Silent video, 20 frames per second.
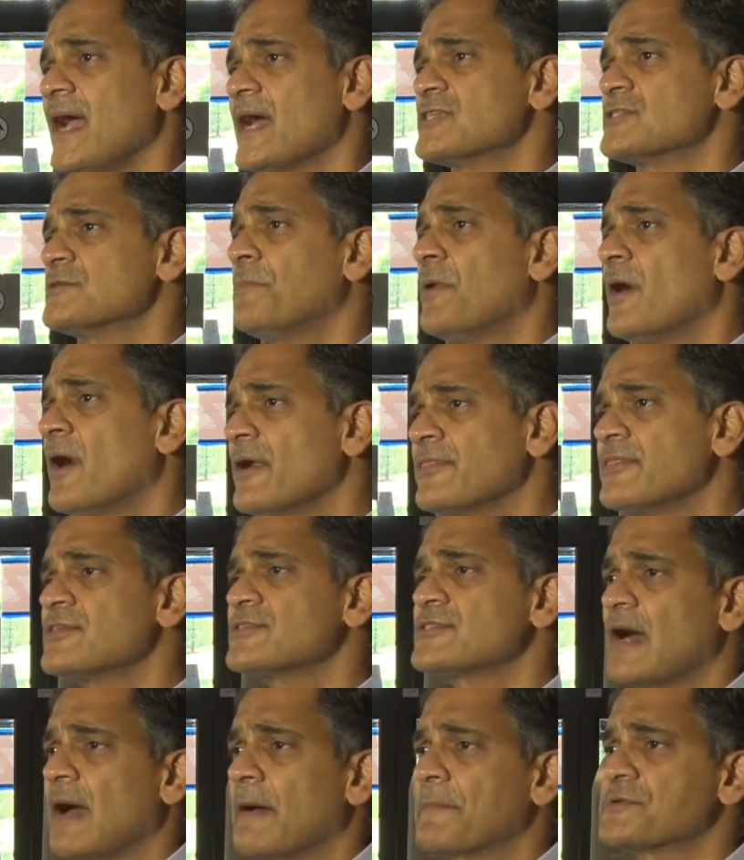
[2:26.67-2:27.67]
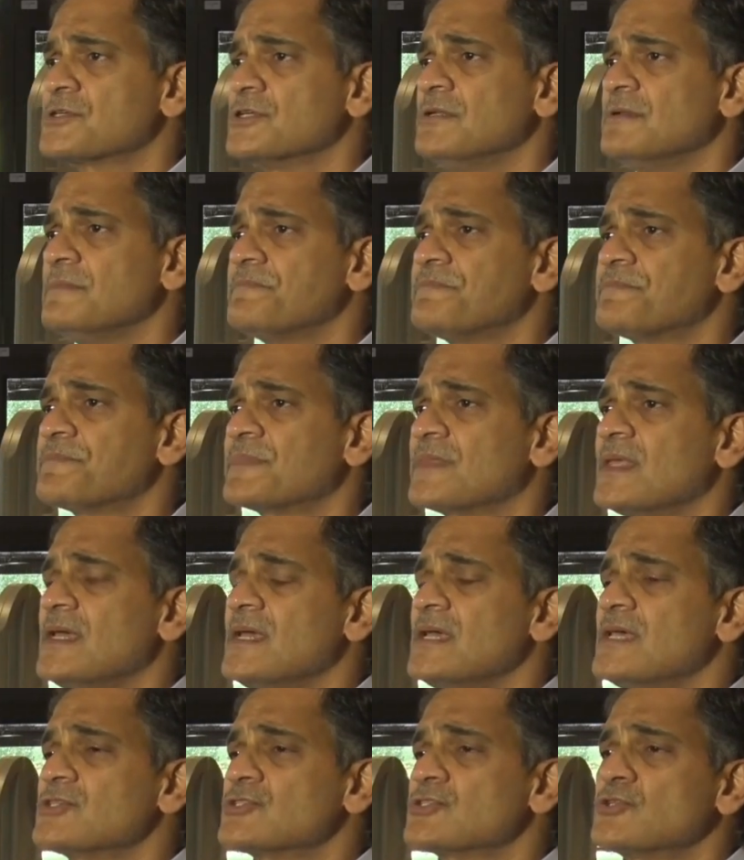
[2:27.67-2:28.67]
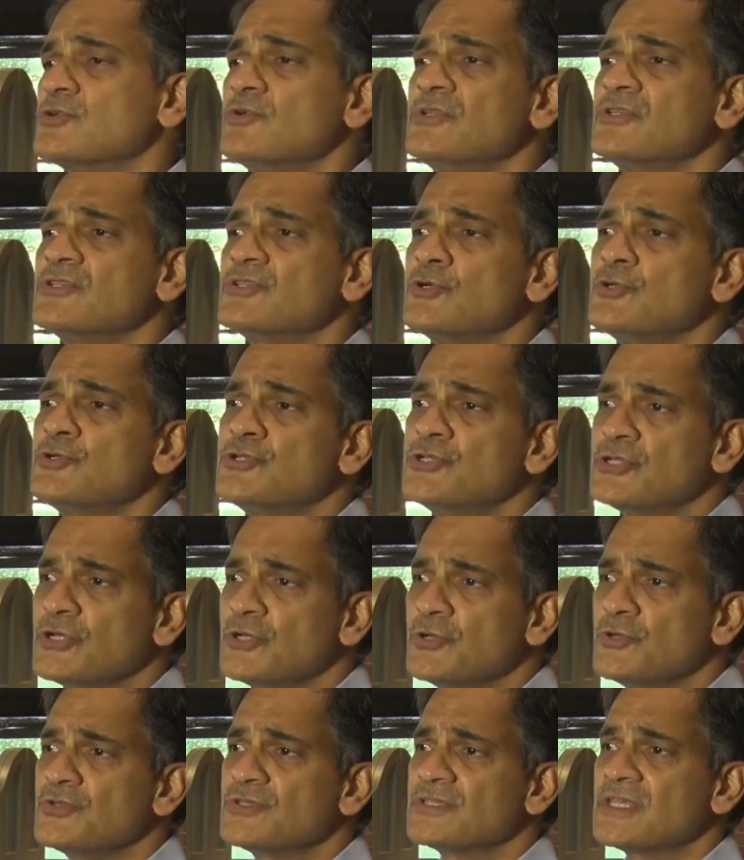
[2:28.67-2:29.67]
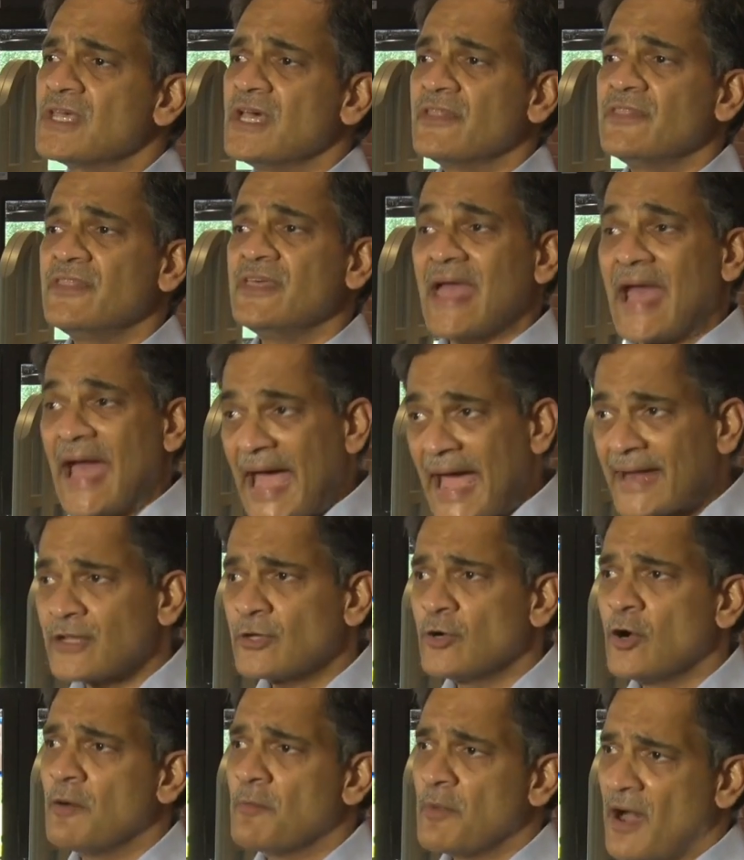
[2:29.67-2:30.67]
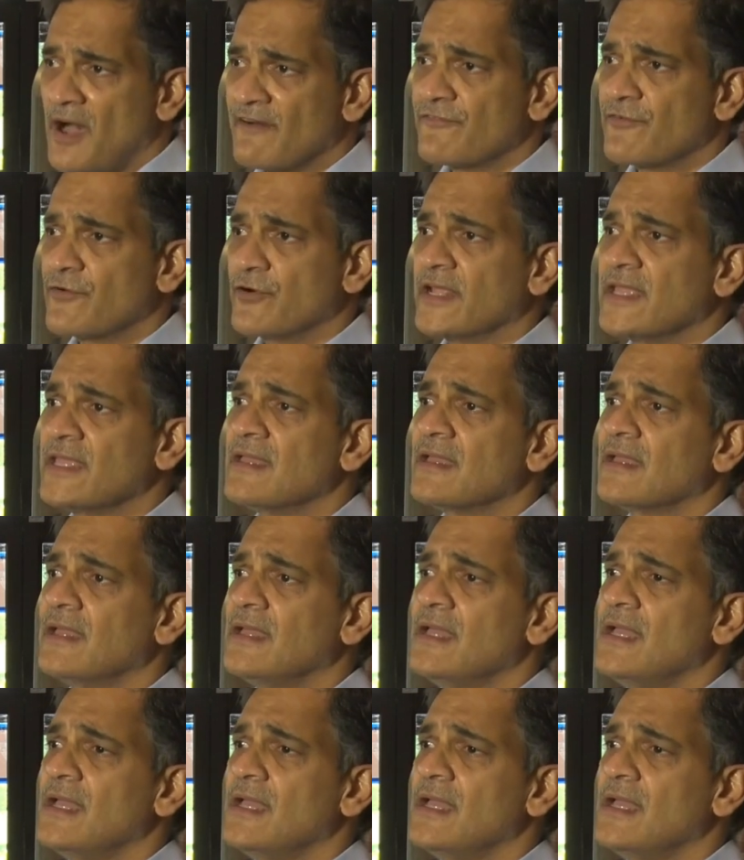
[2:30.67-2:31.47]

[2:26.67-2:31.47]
As a part of this option, students who choose the at-home offering